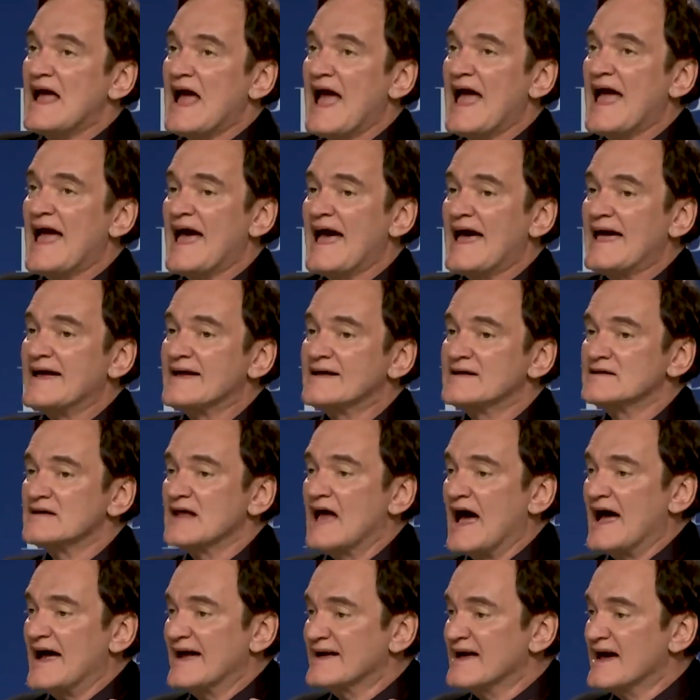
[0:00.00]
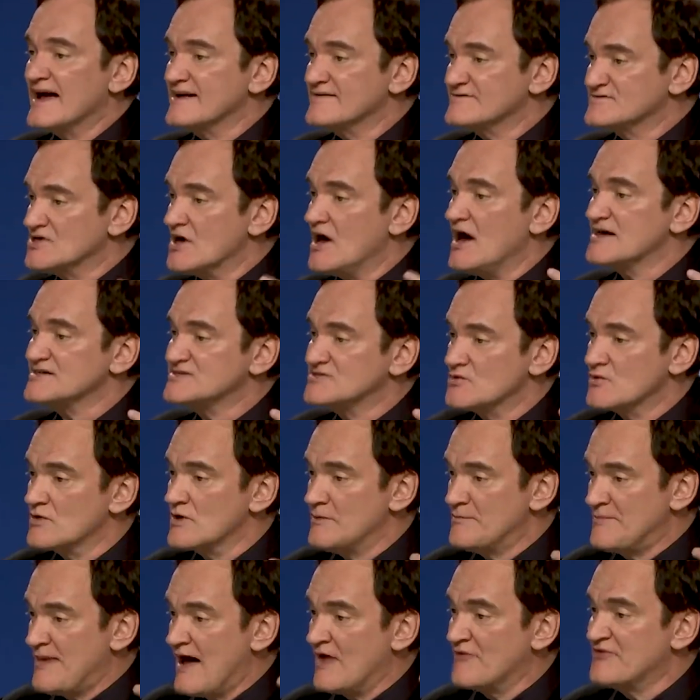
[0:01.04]
and I kind of talked to
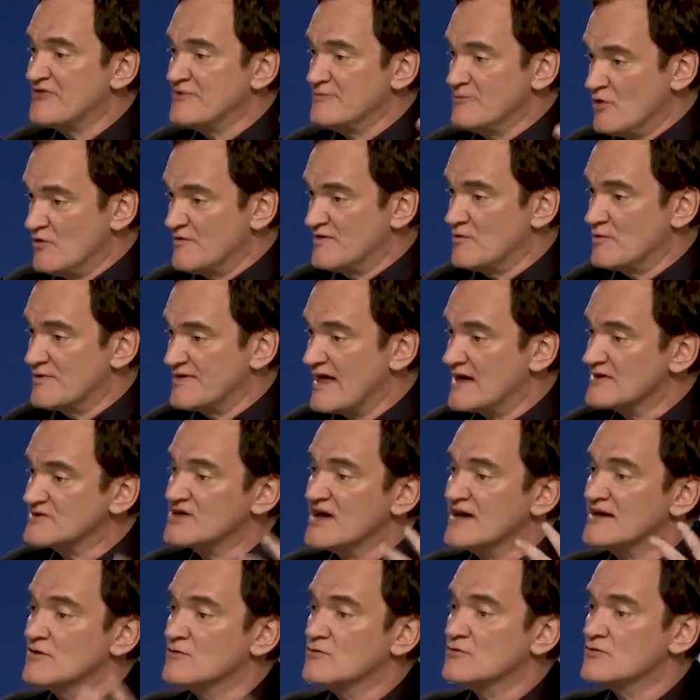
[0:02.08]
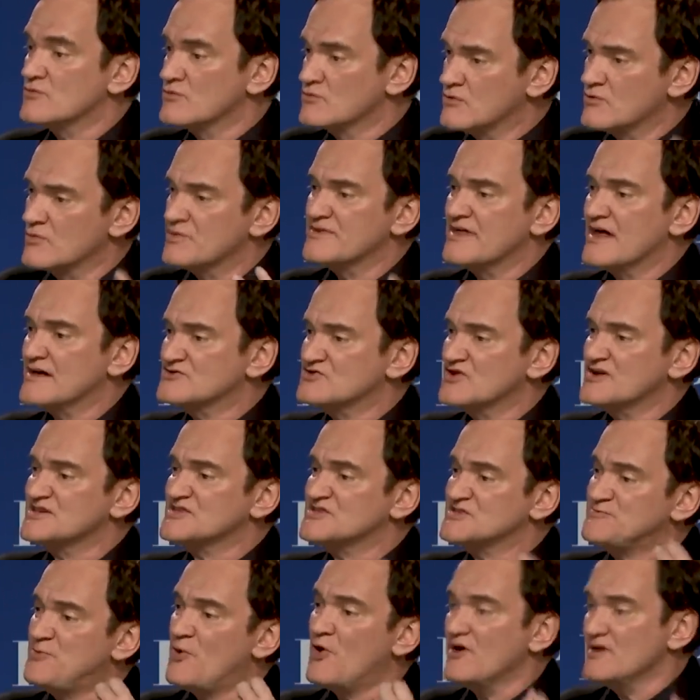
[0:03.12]
her about the movie without trying to
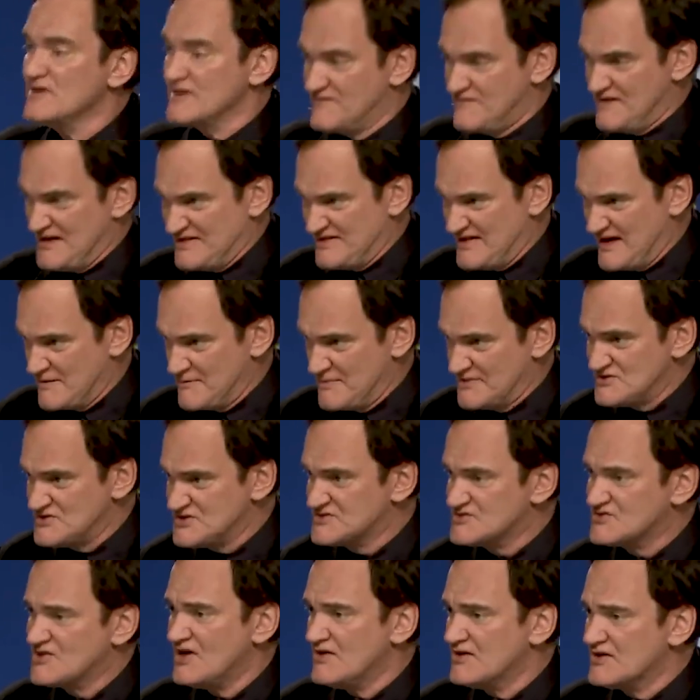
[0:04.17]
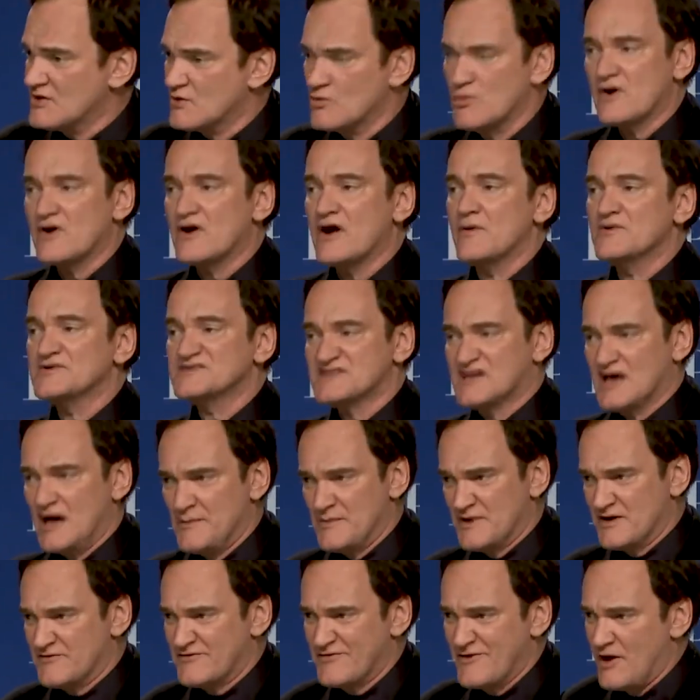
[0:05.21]
spoil everything, but just telling her where I was
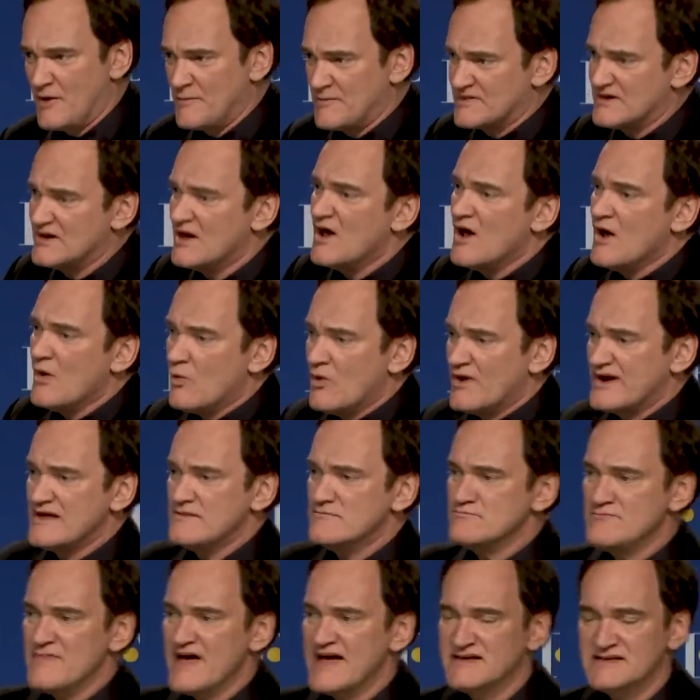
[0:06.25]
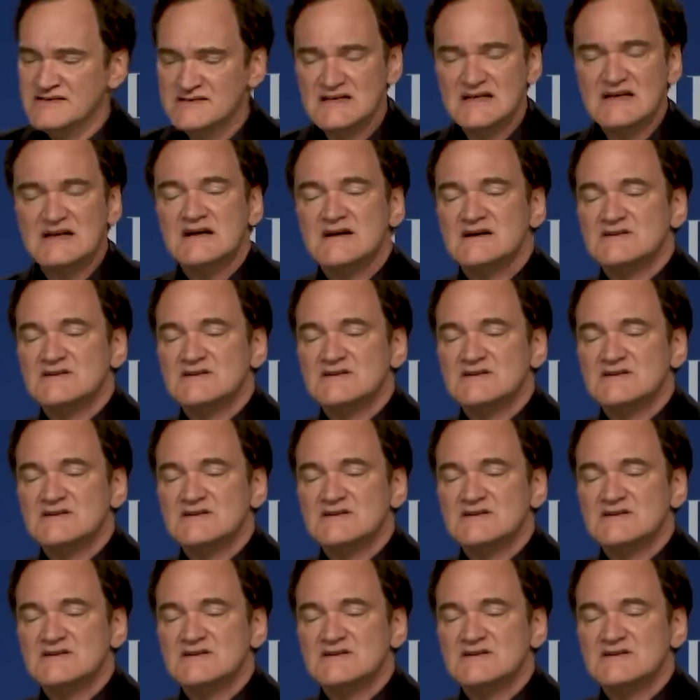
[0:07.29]
coming from and what it meant